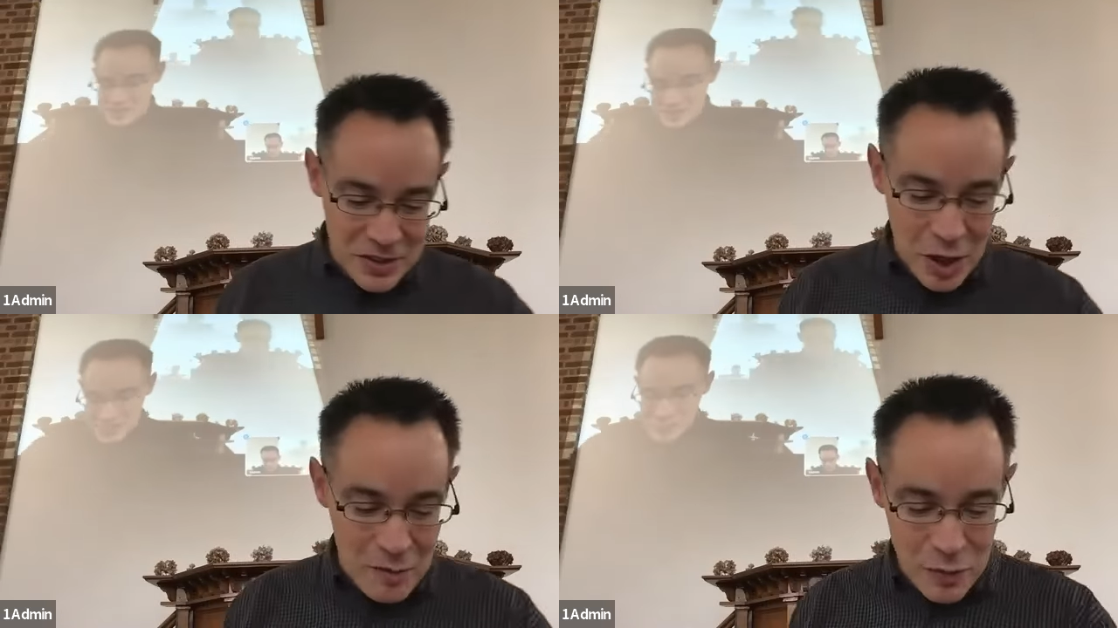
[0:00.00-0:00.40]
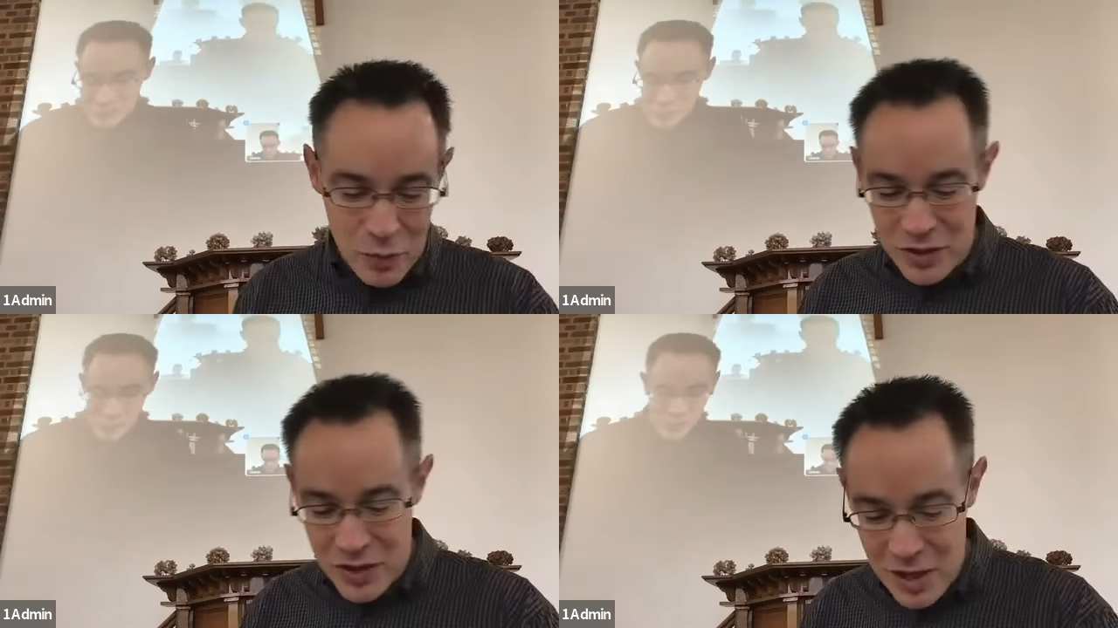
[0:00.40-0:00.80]
Psalm
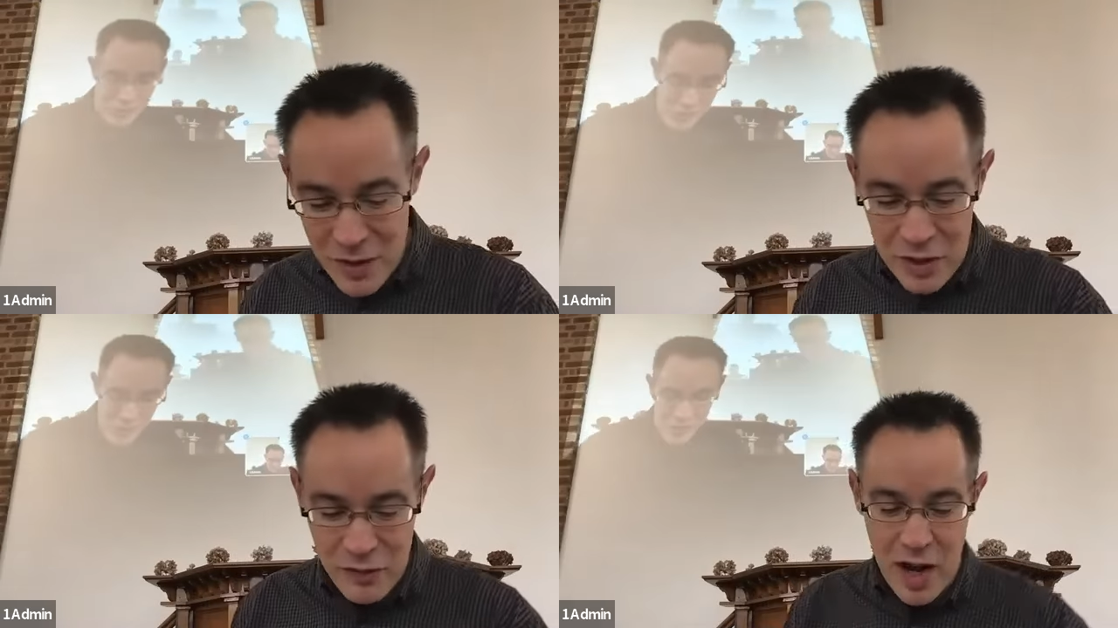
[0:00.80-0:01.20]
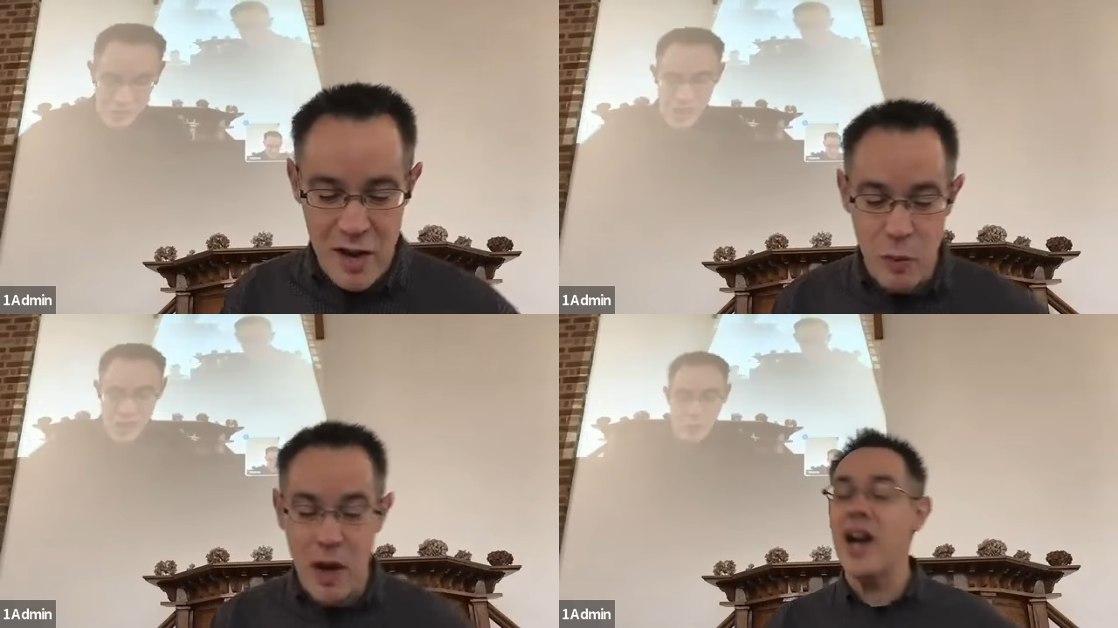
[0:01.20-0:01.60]
42, verse
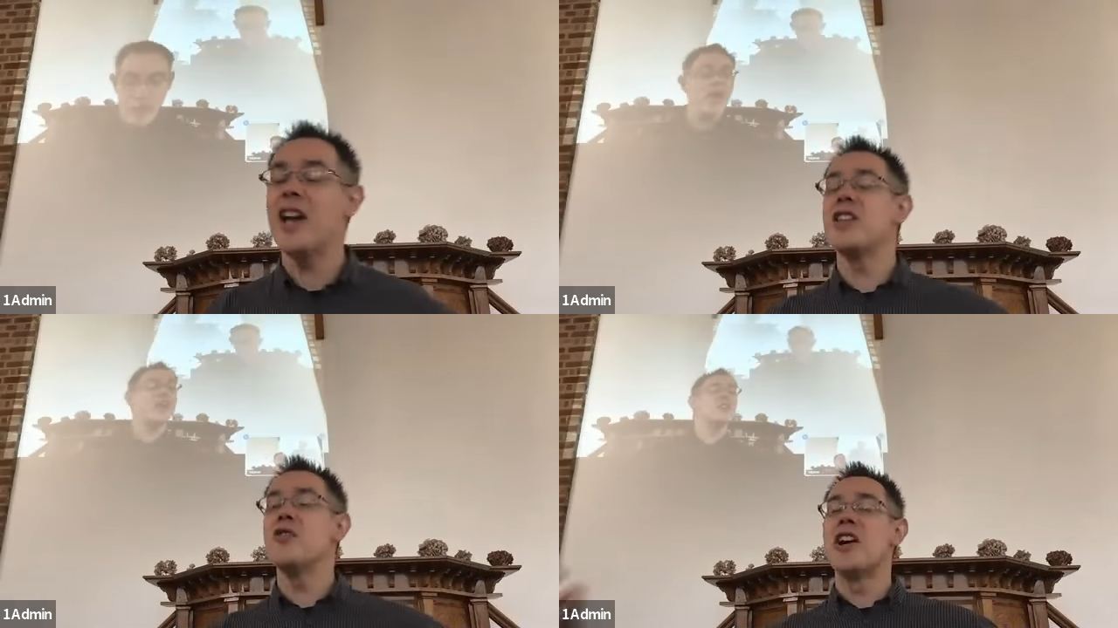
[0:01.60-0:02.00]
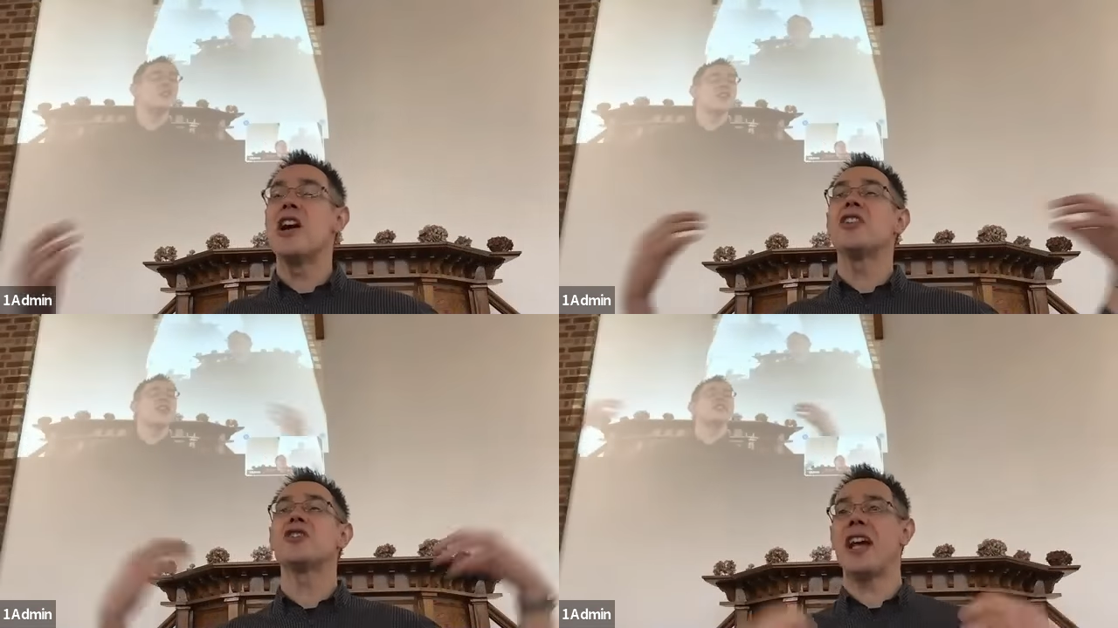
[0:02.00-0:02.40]
5. Why are you
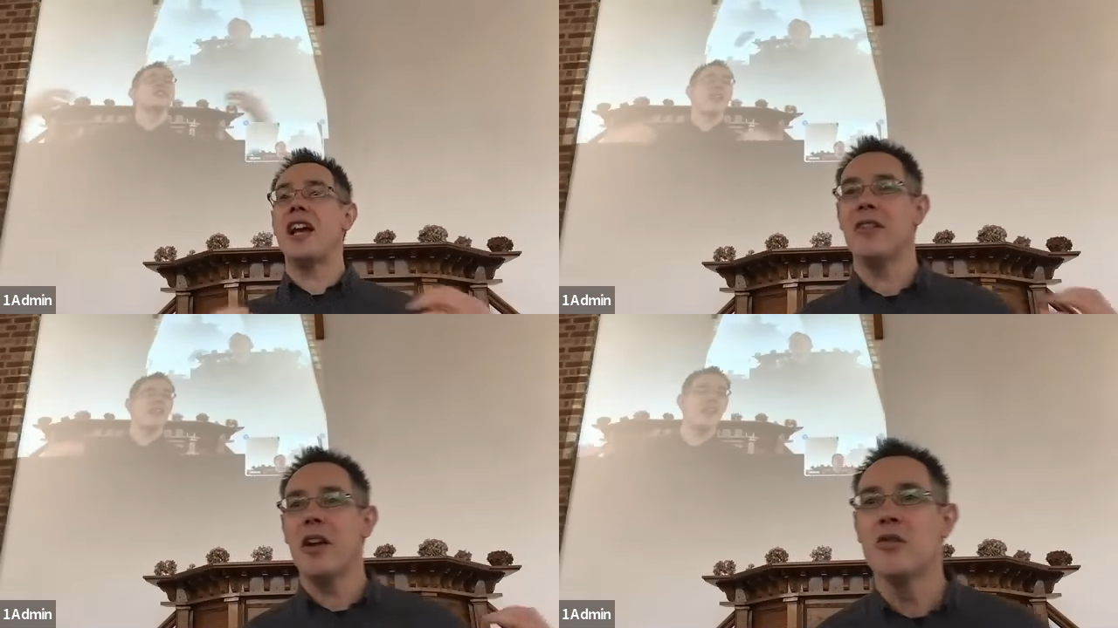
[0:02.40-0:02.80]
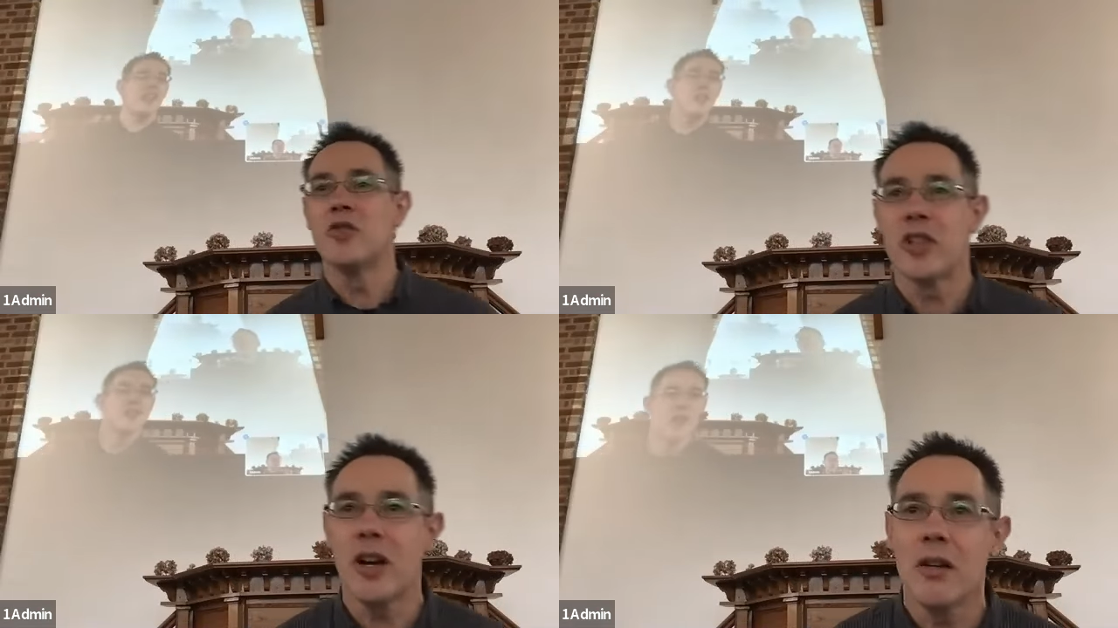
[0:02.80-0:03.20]
cast down, O
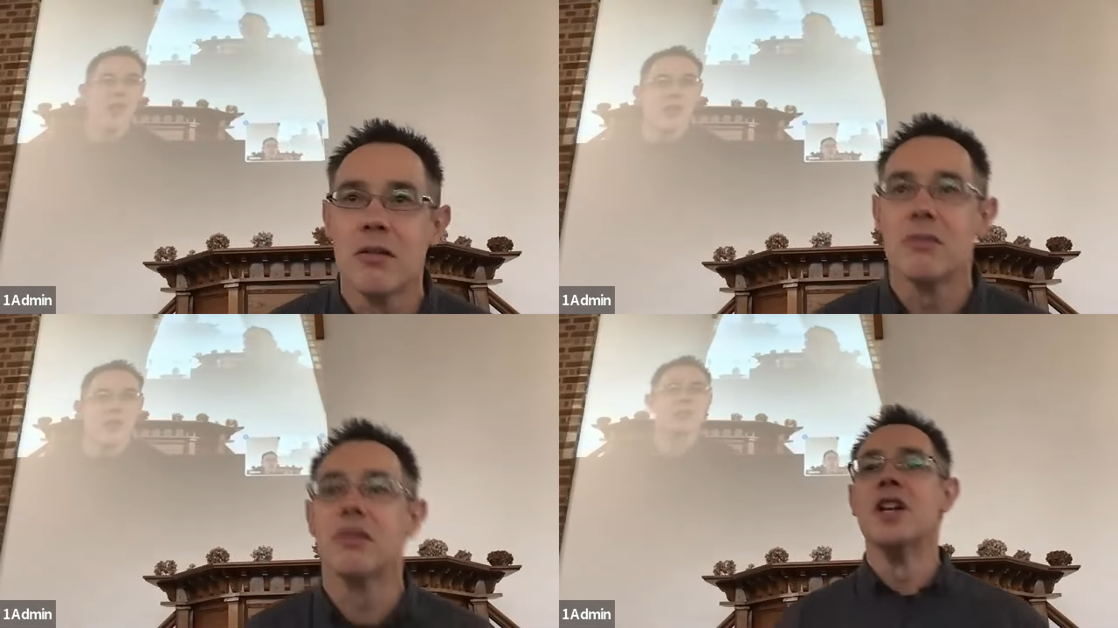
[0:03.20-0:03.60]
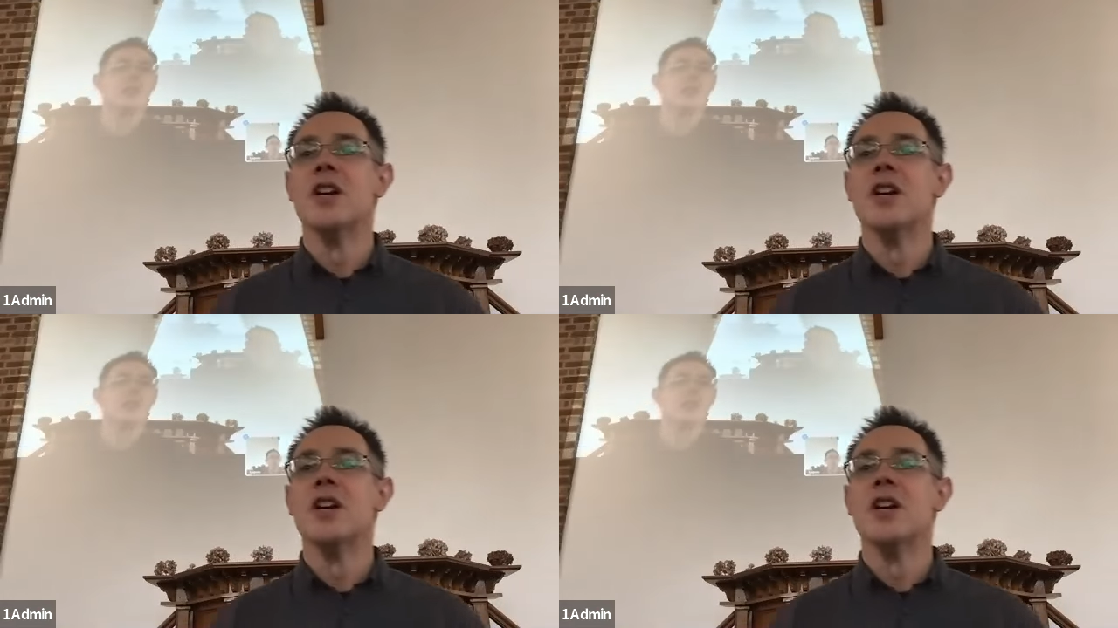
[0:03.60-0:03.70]
soul?